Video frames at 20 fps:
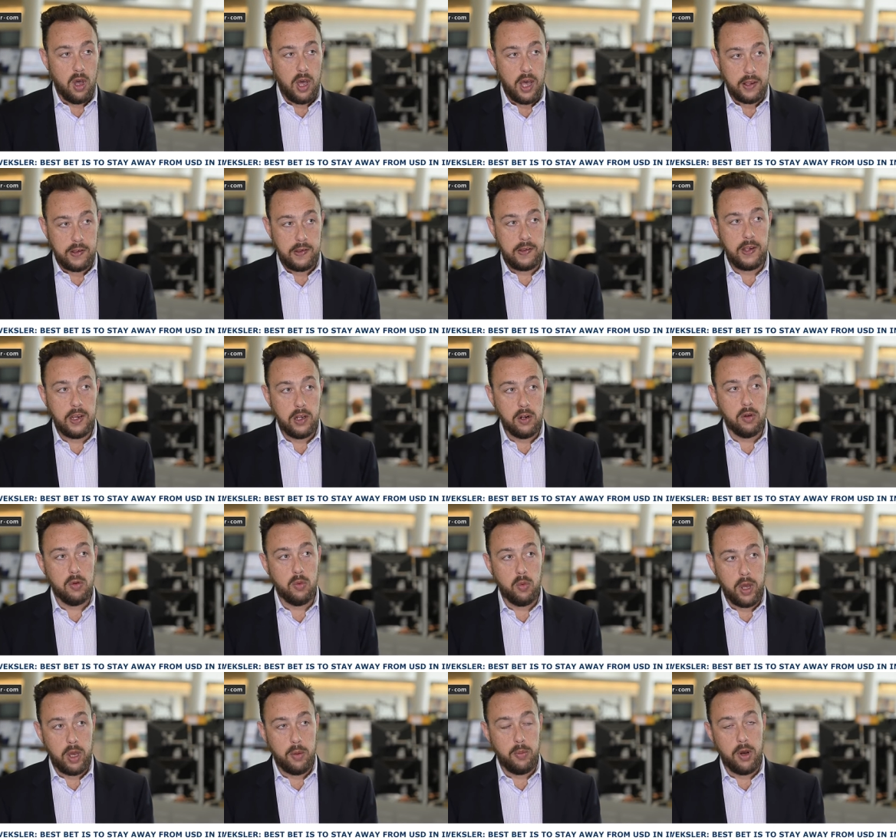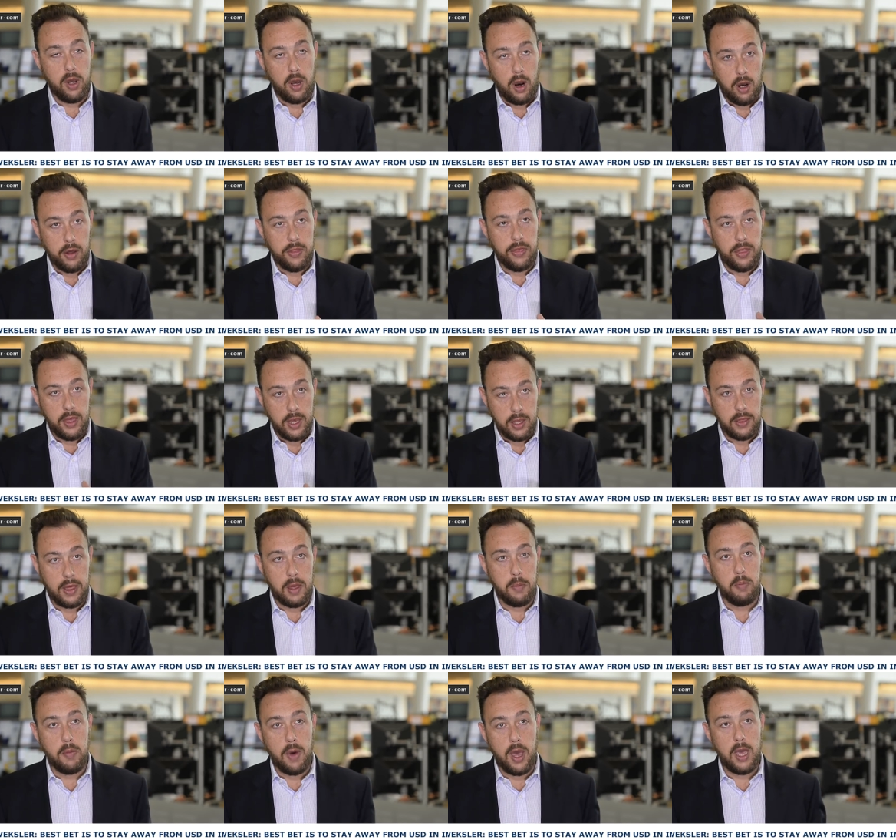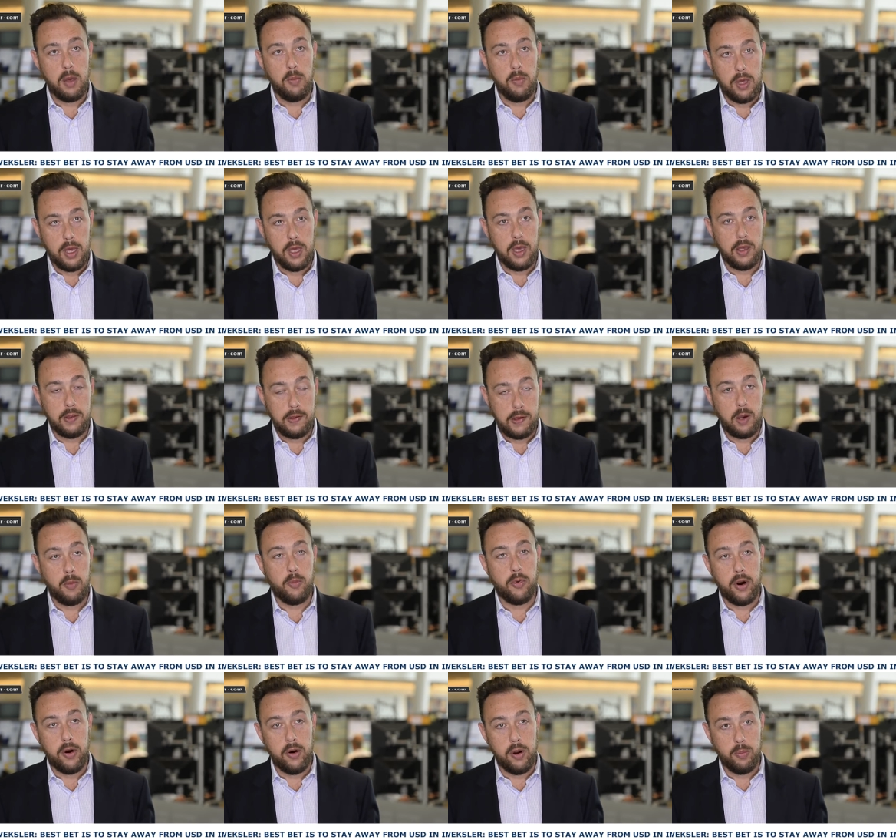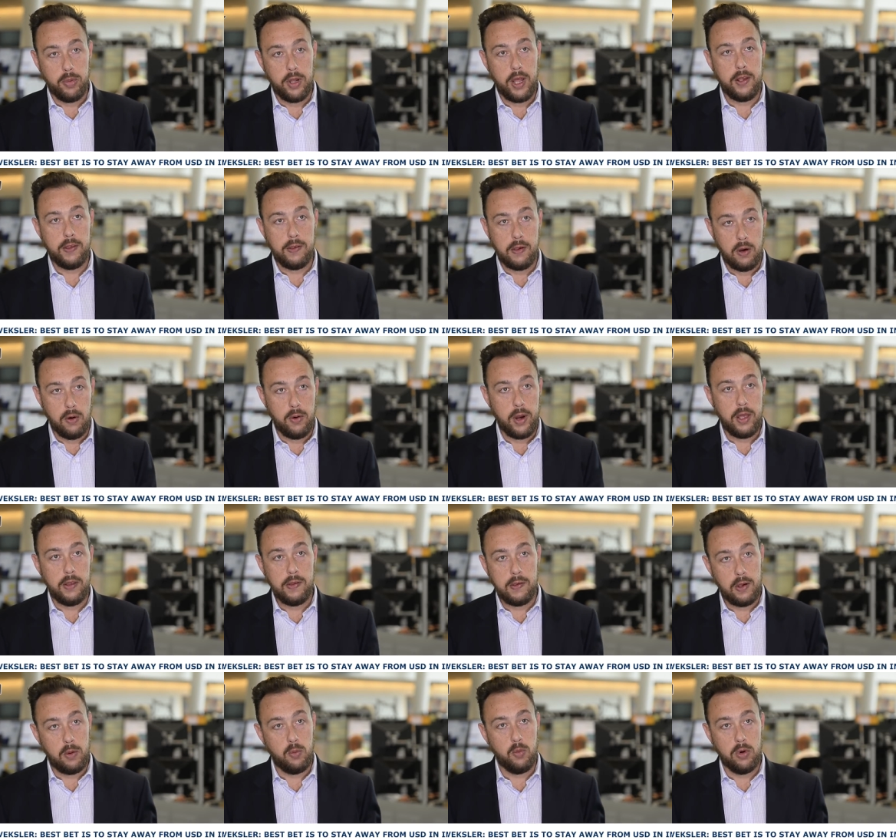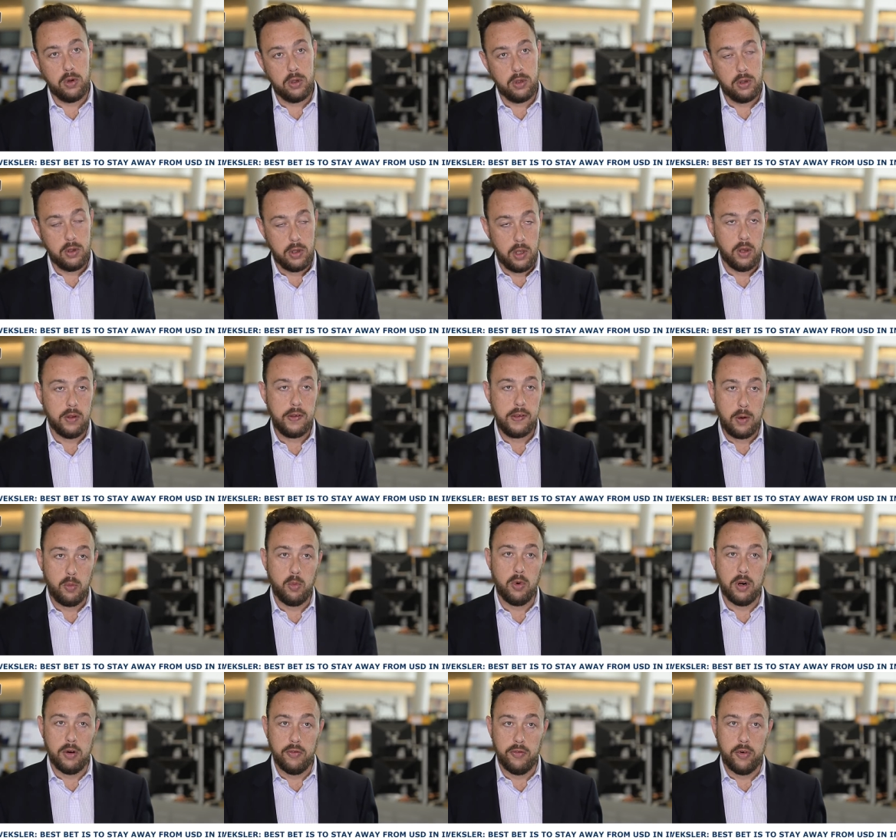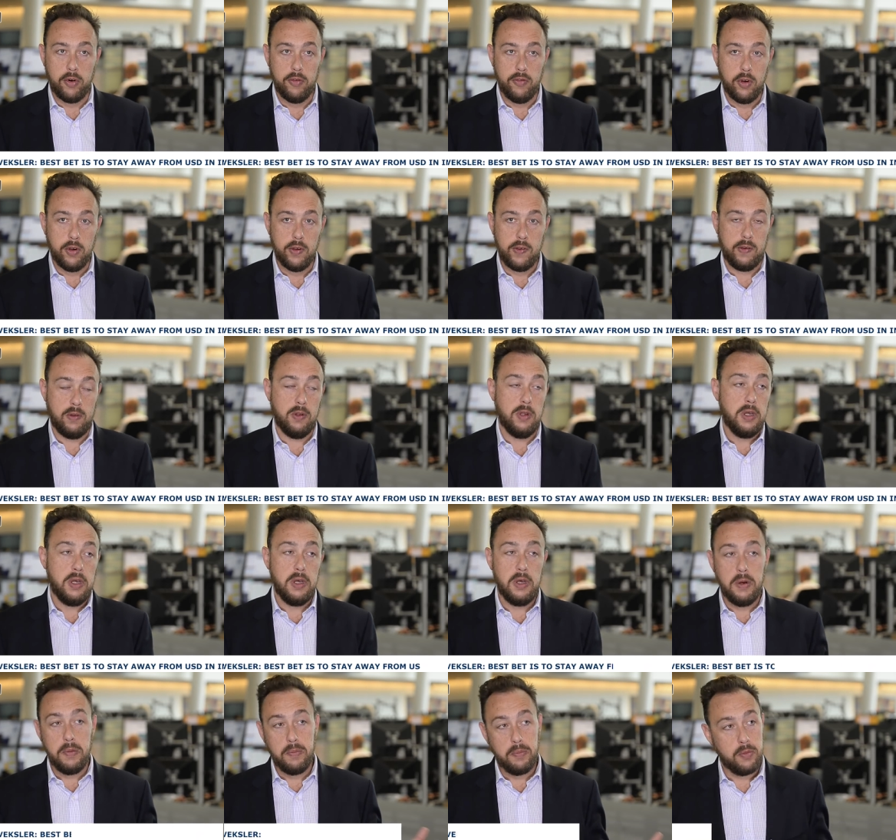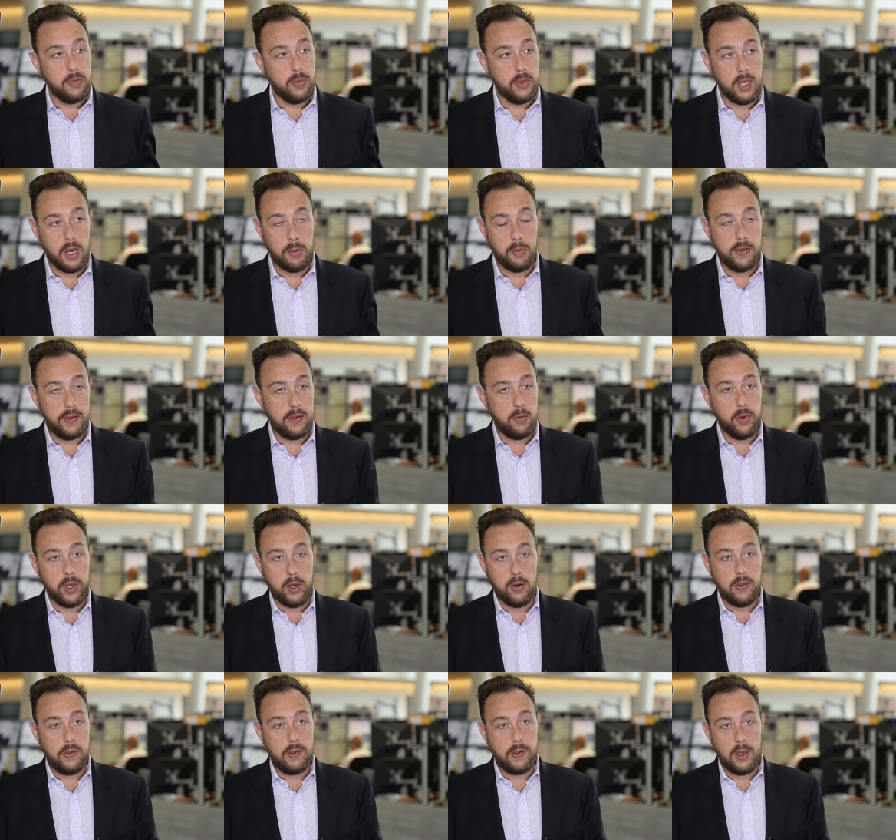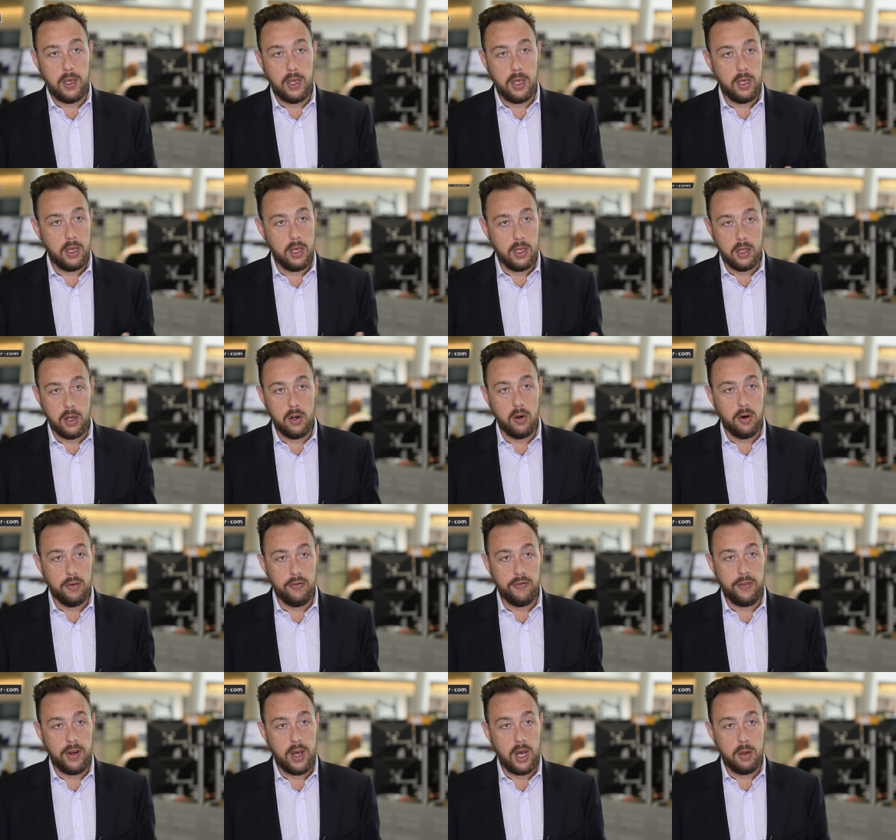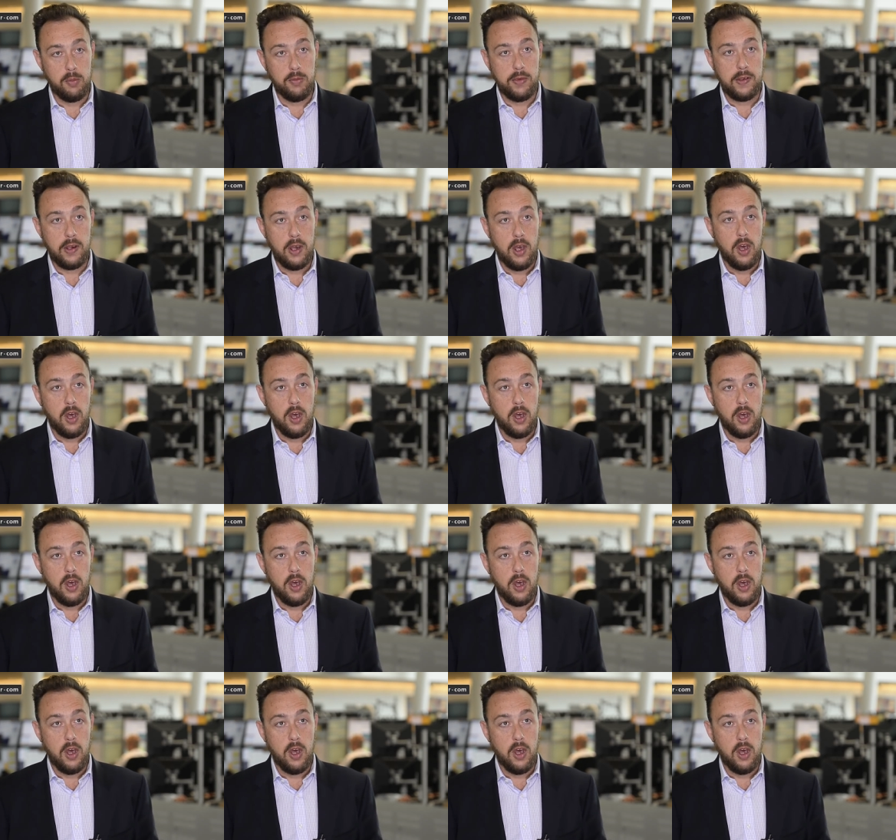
a signal whereby I think there may be a temporary plateau and somewhat, you know, somewhat of a reversal. Numbers that we could see in the non-farms